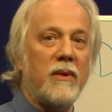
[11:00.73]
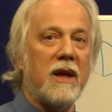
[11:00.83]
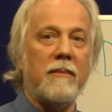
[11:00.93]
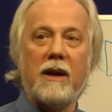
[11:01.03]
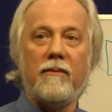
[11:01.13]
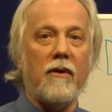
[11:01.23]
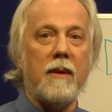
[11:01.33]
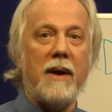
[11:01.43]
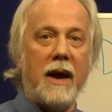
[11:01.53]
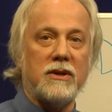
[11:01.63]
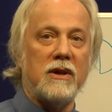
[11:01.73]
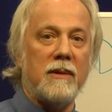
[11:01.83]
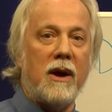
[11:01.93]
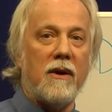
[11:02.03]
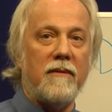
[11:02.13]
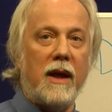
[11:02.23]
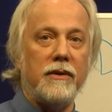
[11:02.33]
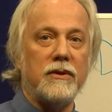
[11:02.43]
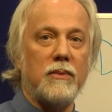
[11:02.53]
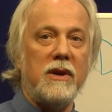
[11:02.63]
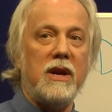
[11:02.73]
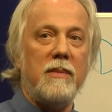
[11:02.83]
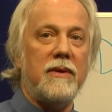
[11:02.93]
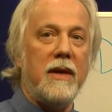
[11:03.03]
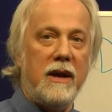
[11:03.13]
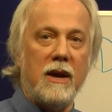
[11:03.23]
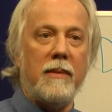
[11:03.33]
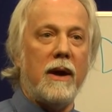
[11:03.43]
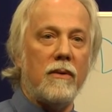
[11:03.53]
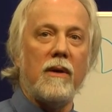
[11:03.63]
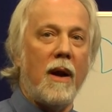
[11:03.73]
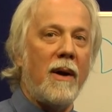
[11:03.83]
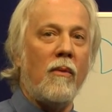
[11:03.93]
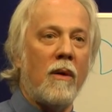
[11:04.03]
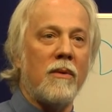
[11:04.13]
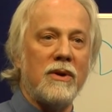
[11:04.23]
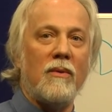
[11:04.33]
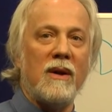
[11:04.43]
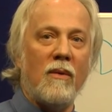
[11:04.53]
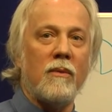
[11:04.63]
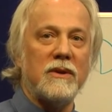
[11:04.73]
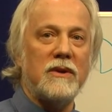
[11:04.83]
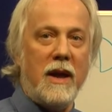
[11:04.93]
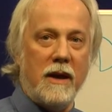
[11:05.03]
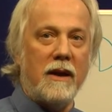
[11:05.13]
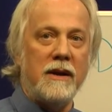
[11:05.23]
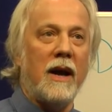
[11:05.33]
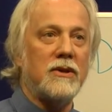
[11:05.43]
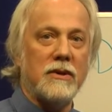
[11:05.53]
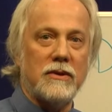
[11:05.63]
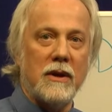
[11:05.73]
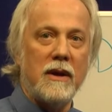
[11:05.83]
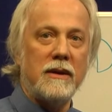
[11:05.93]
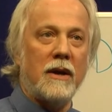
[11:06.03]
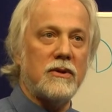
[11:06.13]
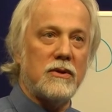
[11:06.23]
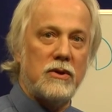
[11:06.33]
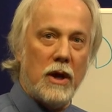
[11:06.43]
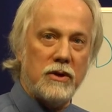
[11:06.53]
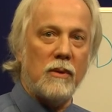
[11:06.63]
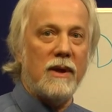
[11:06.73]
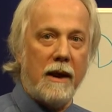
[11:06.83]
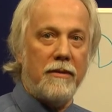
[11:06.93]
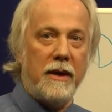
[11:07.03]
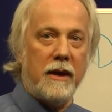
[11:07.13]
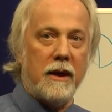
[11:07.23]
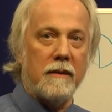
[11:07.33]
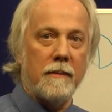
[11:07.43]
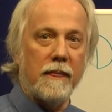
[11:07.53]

we can become very passionate about our values. We need to be thinking about what we're doing, what we're saying, and not just judging without thinking.